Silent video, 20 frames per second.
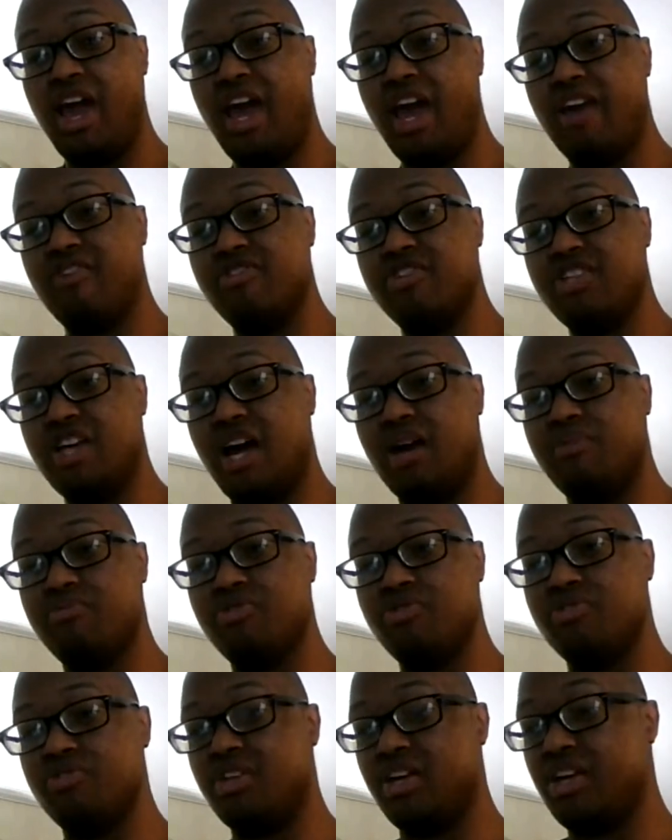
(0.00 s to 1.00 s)
every time
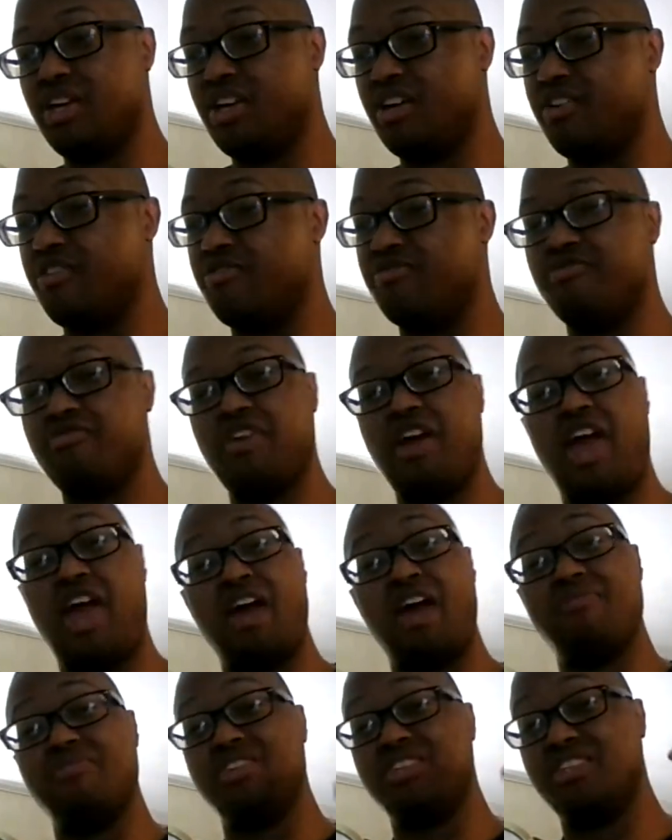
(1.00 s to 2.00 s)
you think of
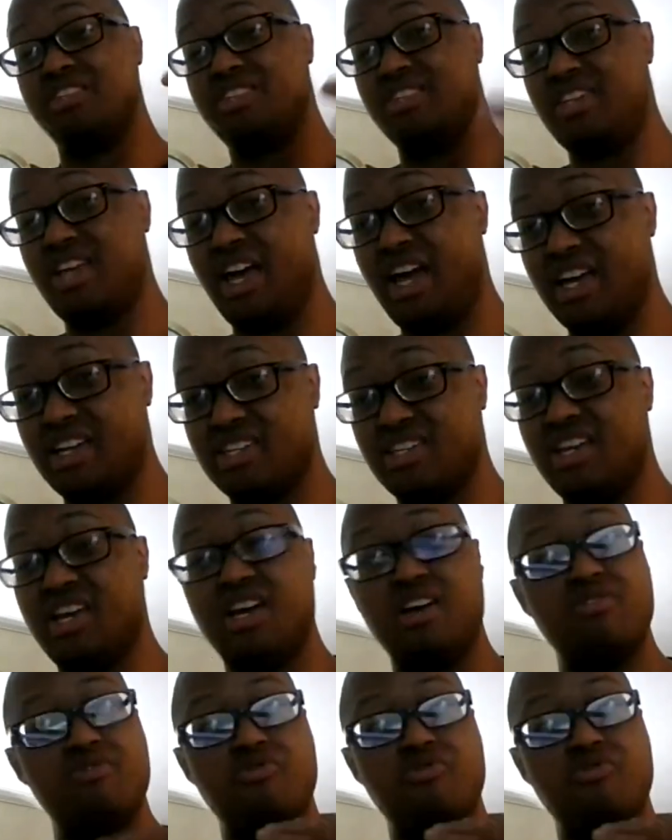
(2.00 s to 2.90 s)
having sex,